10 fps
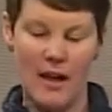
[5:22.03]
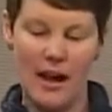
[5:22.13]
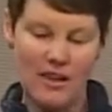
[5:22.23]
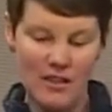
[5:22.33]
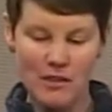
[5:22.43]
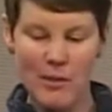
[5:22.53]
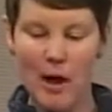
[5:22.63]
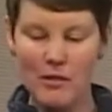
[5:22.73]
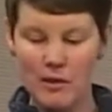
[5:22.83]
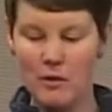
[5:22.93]
And I think
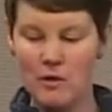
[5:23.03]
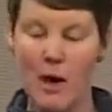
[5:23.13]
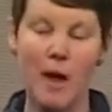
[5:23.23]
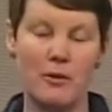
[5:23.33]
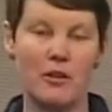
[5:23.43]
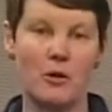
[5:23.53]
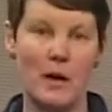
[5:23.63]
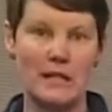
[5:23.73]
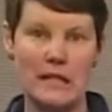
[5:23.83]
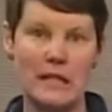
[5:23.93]
probably the most popular
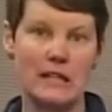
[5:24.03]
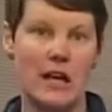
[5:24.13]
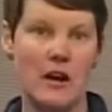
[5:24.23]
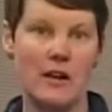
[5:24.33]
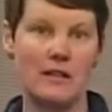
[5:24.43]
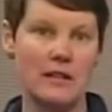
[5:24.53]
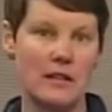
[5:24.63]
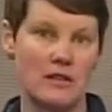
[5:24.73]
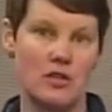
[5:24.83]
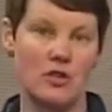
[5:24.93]
way to eat carrots
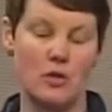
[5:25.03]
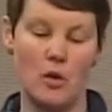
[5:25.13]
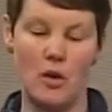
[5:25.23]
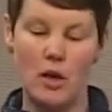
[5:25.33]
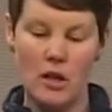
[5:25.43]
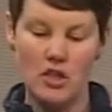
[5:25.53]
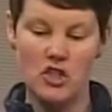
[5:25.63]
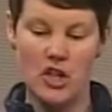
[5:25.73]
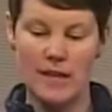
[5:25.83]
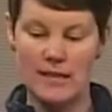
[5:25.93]
is to
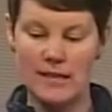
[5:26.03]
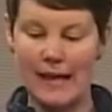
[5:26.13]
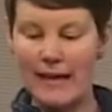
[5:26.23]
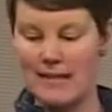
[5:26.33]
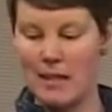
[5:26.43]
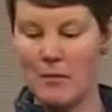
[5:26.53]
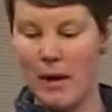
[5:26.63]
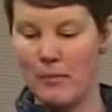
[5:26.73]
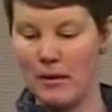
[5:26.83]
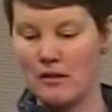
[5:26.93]
just slice them
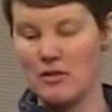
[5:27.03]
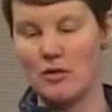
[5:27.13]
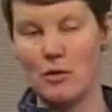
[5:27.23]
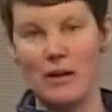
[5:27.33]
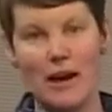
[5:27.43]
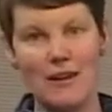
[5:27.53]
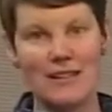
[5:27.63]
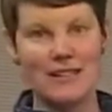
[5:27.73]
up into carrot